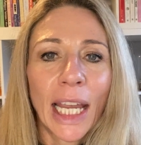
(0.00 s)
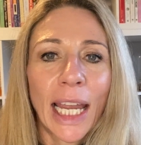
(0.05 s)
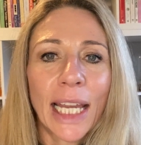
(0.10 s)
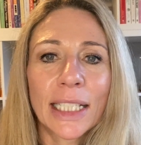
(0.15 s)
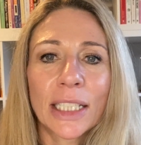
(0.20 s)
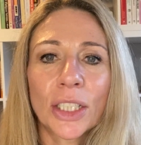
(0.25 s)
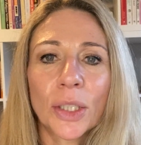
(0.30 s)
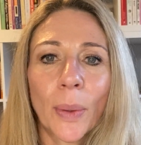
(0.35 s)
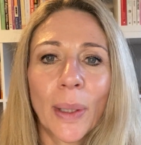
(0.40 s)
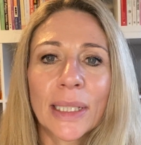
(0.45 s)

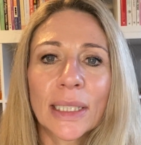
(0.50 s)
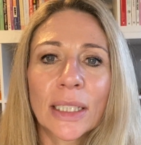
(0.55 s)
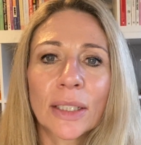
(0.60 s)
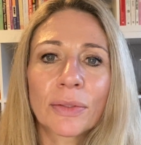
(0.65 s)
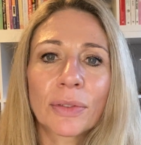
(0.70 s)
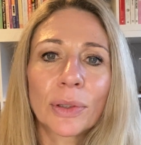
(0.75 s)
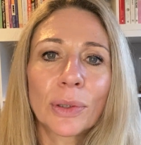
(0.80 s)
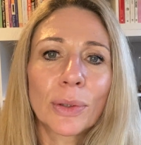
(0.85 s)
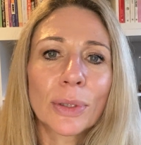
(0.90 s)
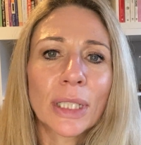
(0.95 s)
80-20
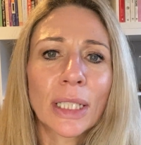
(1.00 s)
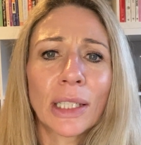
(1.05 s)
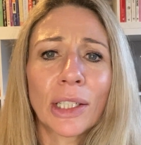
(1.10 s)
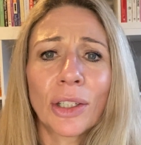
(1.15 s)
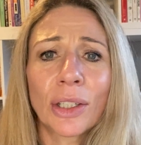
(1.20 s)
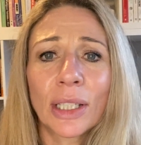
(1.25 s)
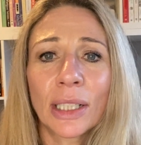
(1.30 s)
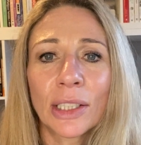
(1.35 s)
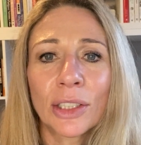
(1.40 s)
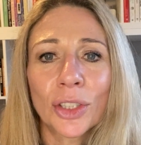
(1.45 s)
rule so that
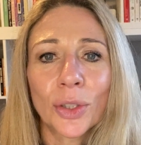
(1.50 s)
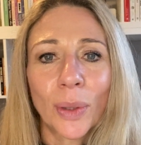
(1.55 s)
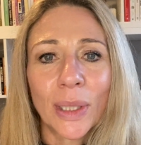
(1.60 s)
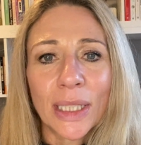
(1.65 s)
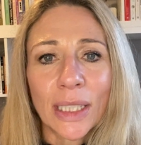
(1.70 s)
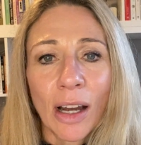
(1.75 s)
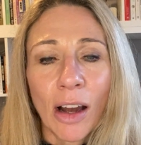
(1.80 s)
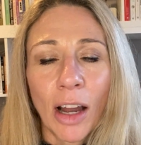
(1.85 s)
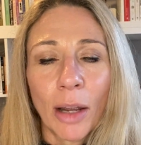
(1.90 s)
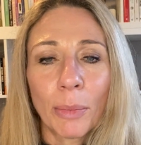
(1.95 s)
you can enjoy
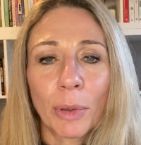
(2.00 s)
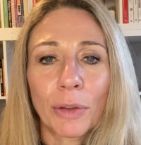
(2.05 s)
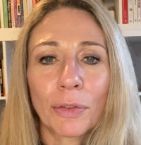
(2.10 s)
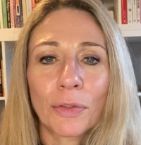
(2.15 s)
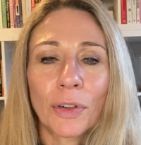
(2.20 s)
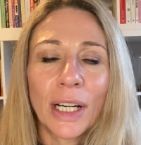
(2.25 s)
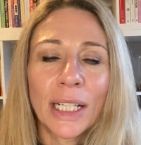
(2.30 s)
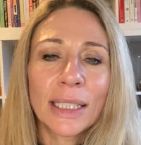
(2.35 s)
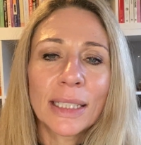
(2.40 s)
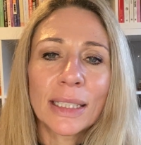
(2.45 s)
time with
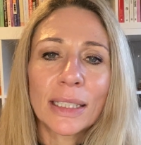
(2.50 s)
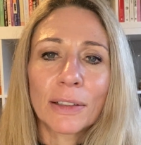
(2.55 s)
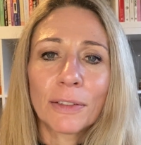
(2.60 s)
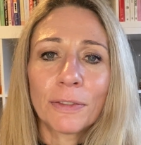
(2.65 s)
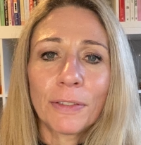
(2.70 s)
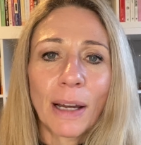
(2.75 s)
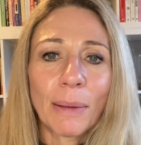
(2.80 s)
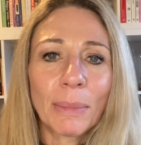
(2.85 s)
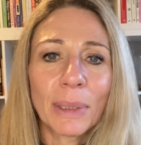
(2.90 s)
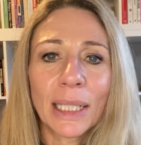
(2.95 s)
friends and
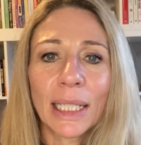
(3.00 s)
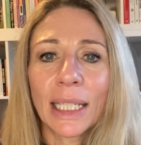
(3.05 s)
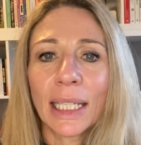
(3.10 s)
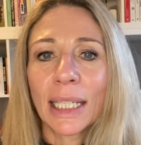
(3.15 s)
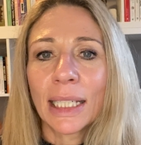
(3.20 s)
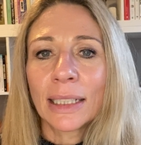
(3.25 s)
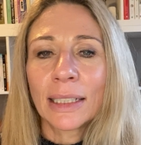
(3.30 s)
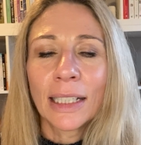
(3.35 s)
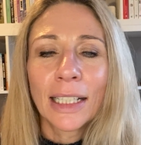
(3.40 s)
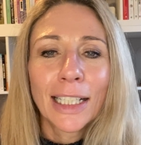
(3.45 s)
family,
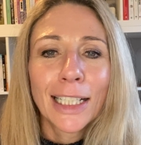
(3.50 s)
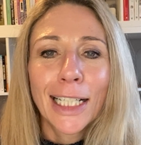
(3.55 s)
and